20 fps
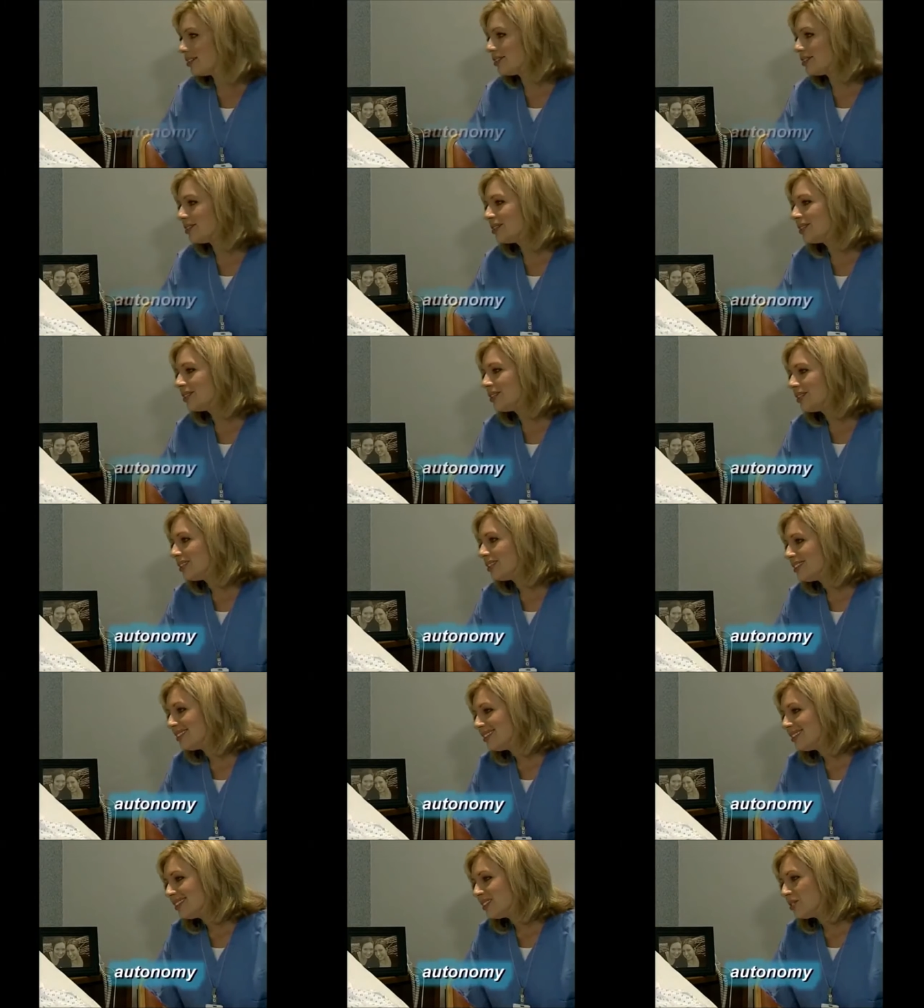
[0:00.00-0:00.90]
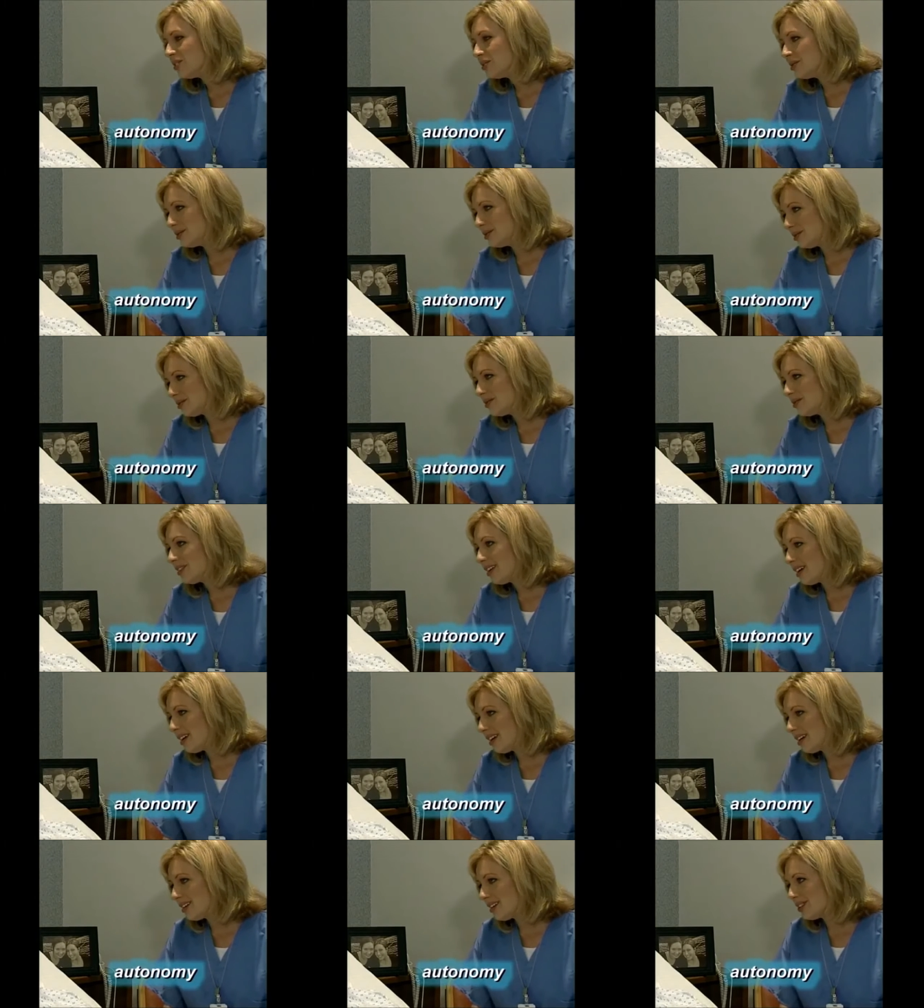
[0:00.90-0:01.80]
autonomy.
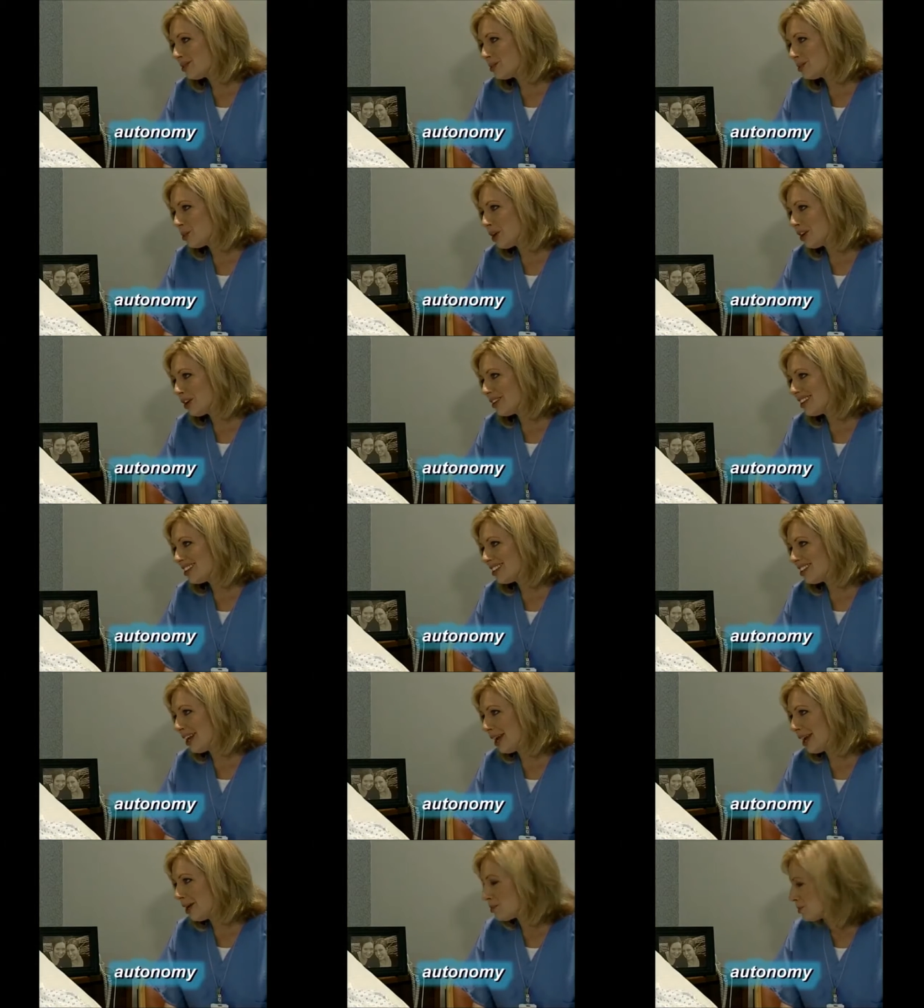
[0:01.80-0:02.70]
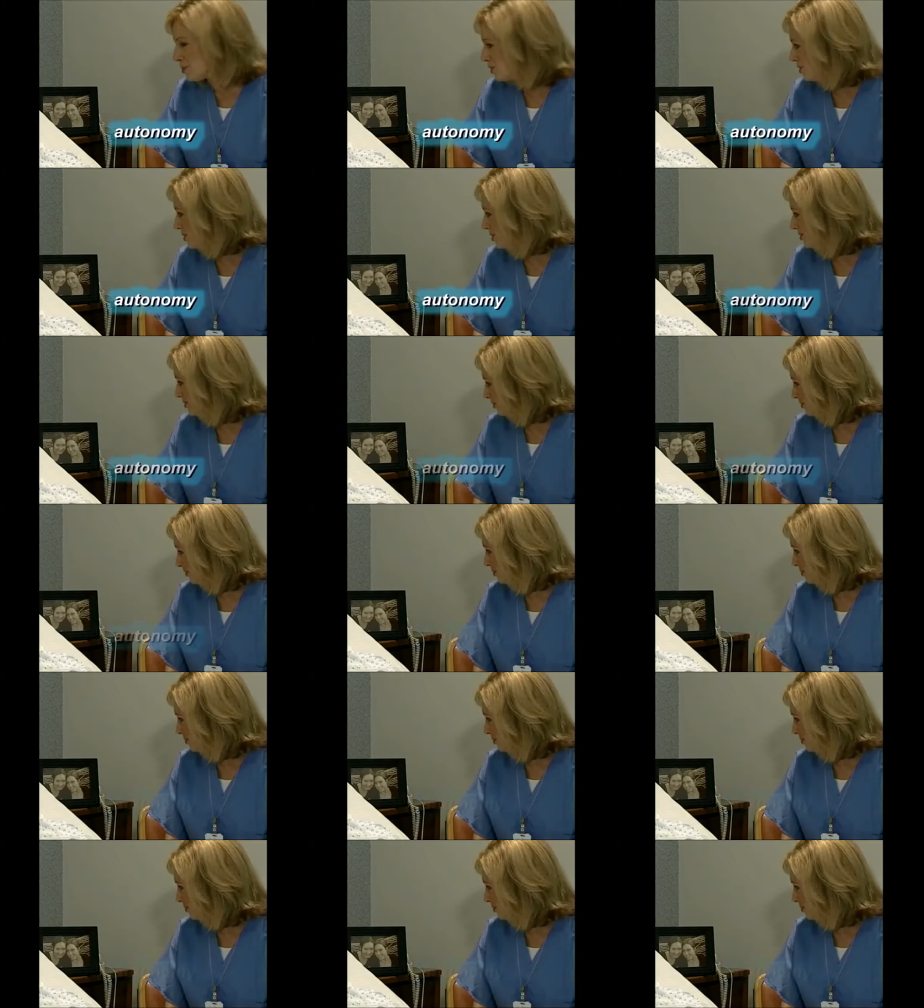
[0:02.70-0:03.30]
Autonomy literally means self